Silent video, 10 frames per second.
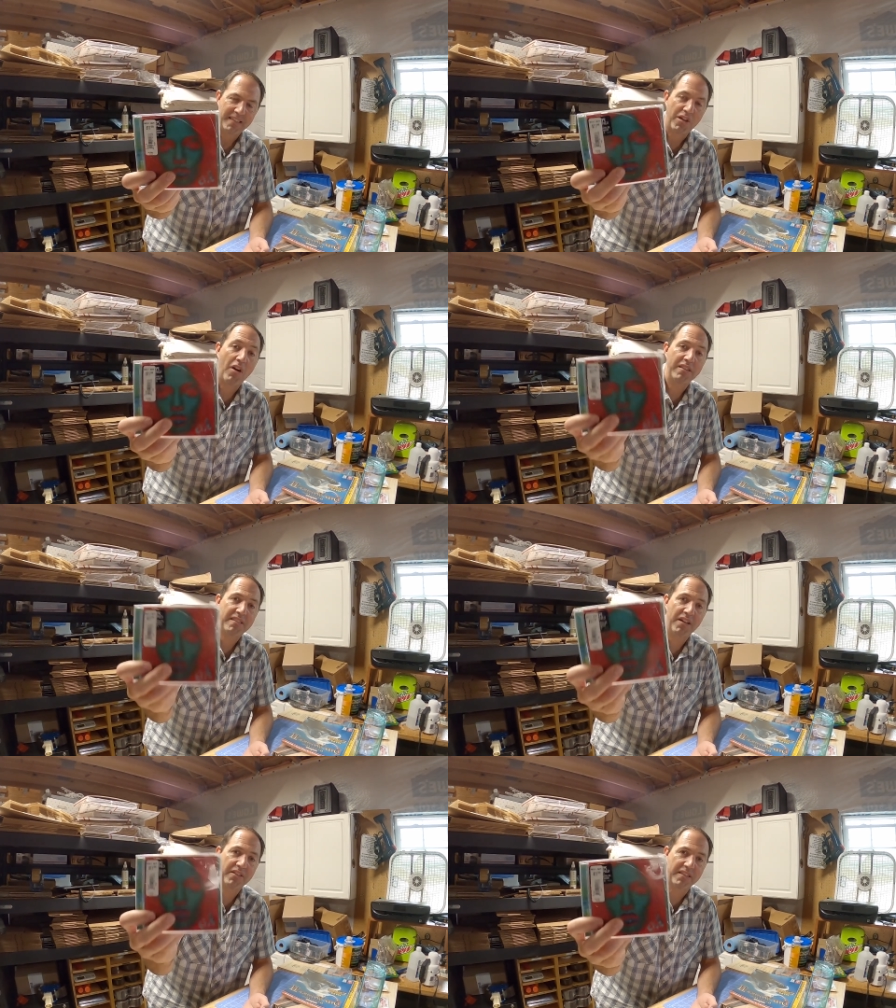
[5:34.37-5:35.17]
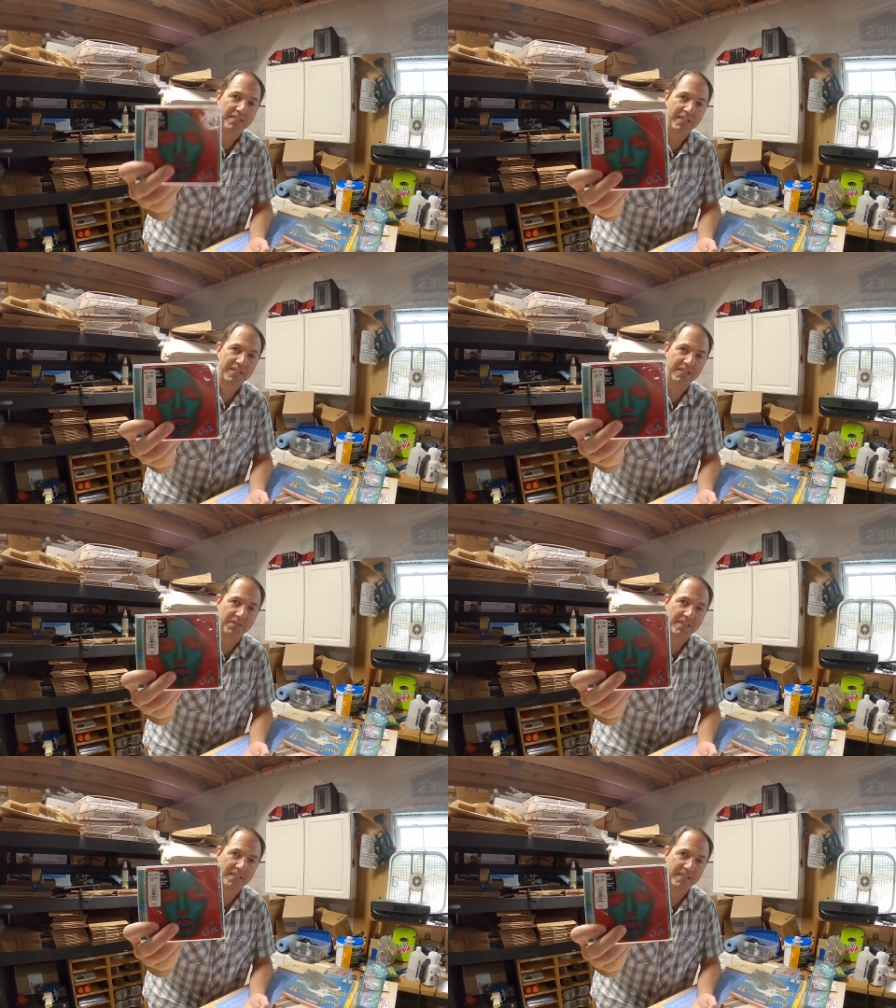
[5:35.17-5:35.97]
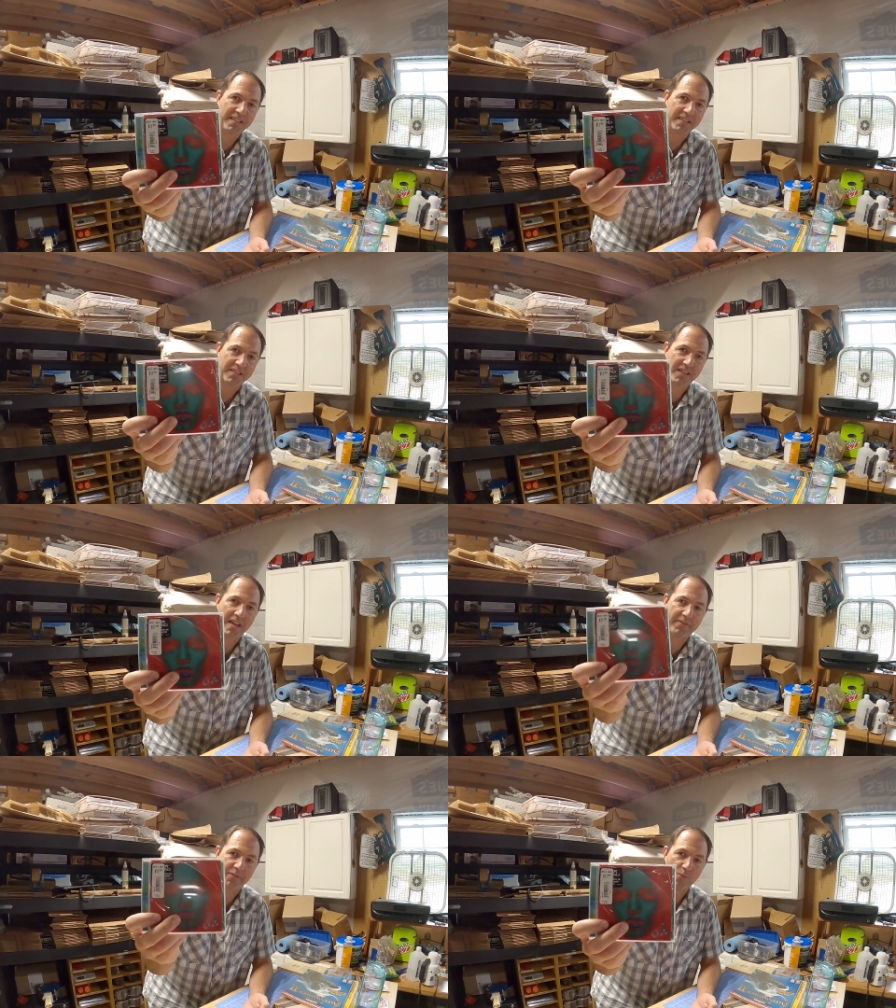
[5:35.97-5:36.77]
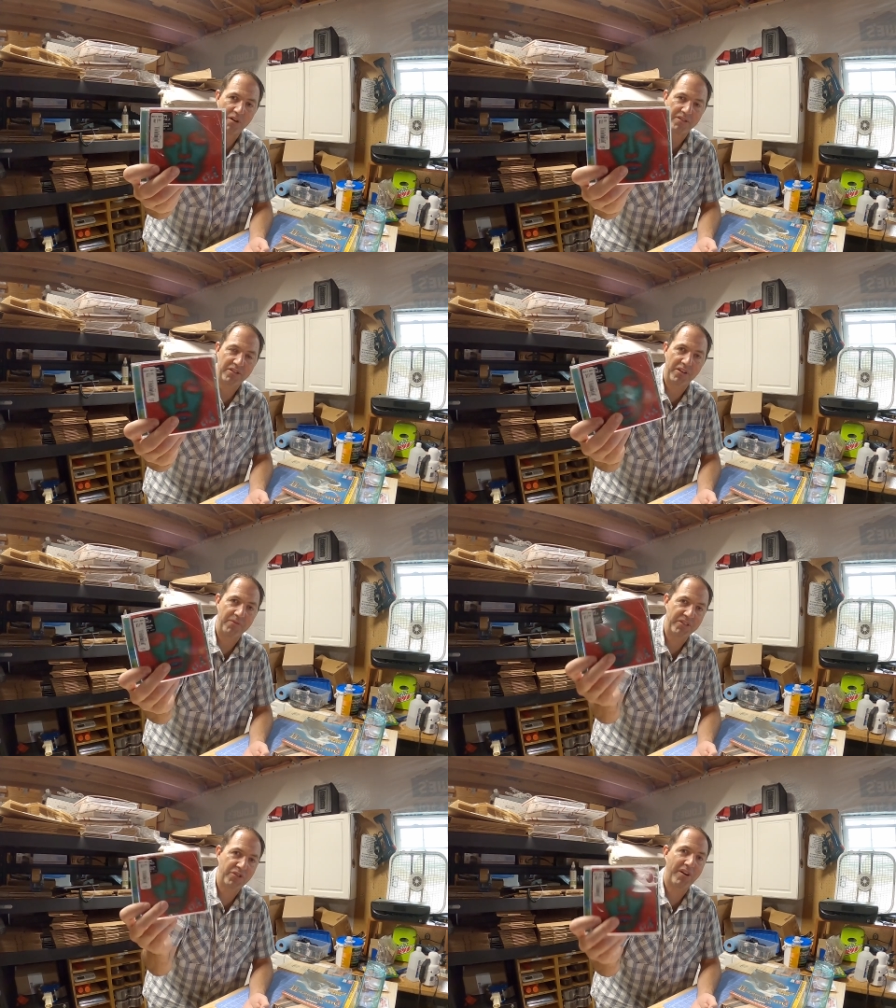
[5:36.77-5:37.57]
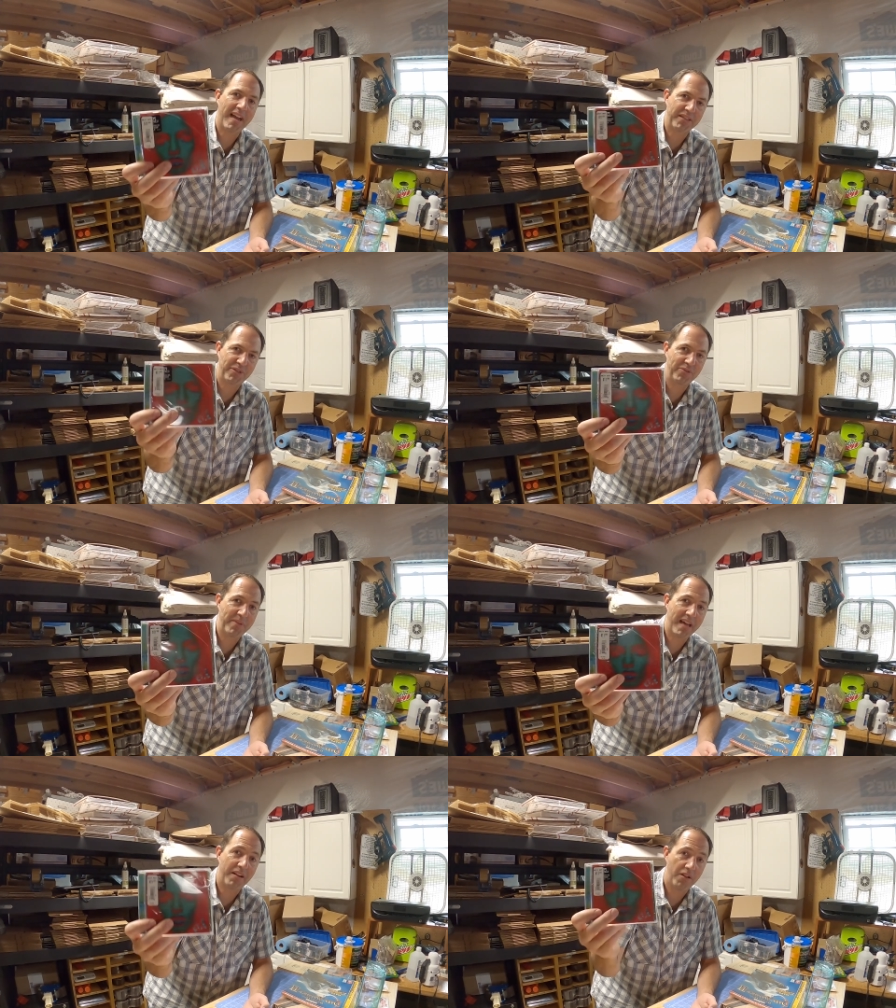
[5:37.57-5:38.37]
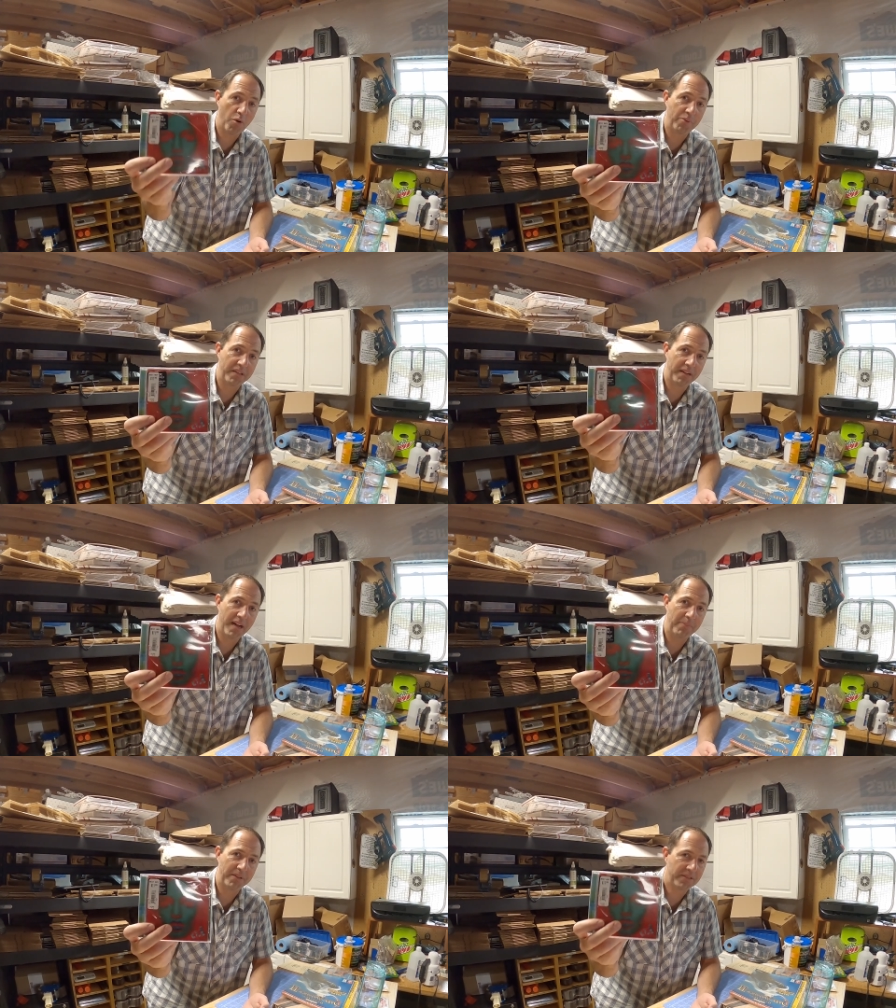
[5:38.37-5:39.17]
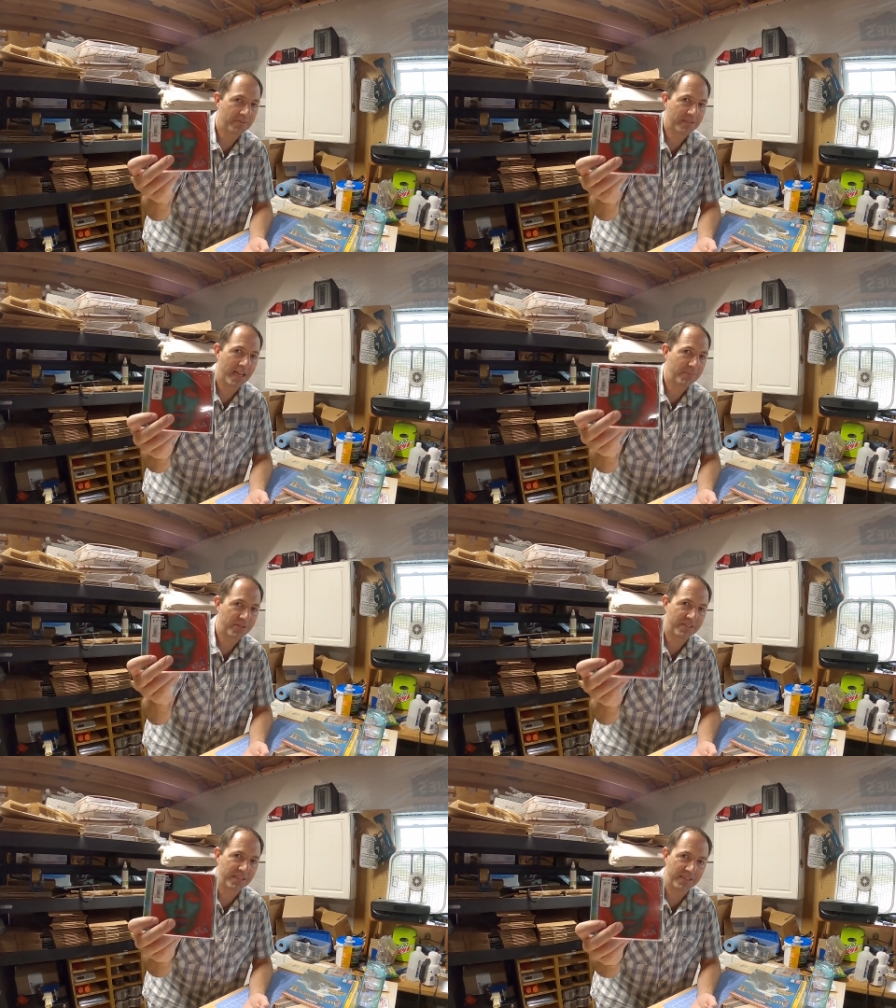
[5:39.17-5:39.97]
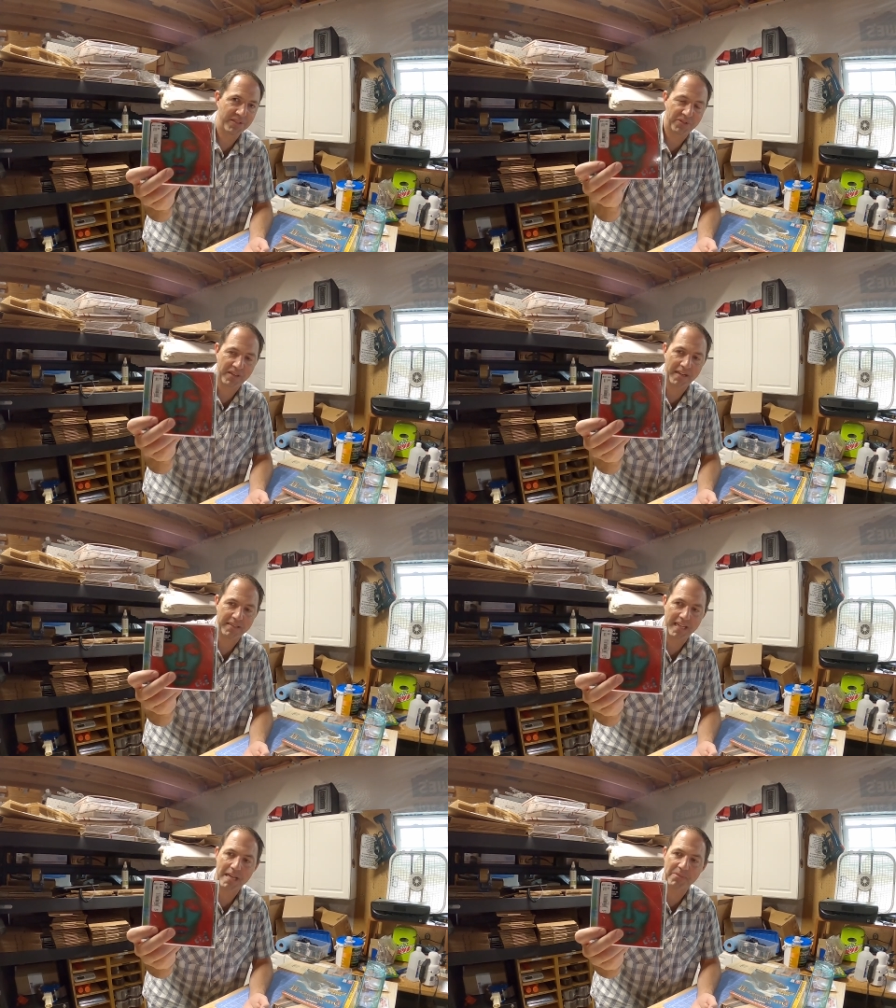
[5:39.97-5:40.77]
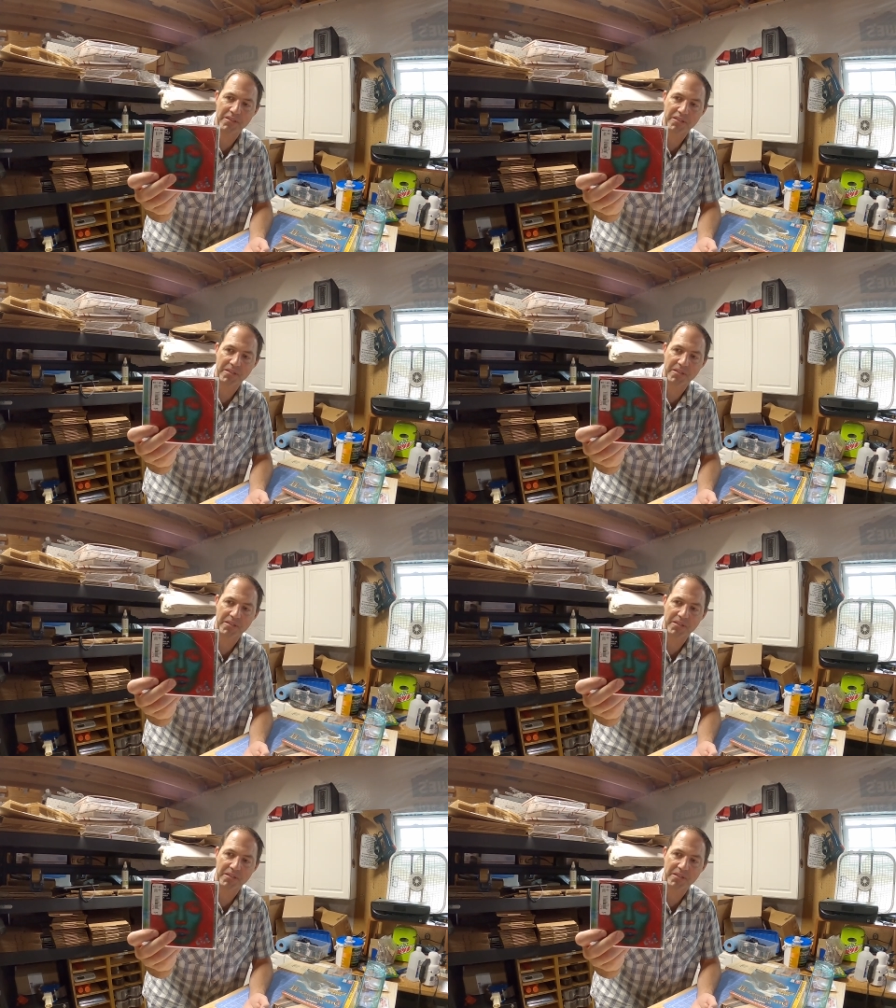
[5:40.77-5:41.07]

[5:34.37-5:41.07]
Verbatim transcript: it's hard to tell the condition of the C D inside for one. So if it's cracked too bad, I'll open it up, and sometimes the C Ds are kind of damaged.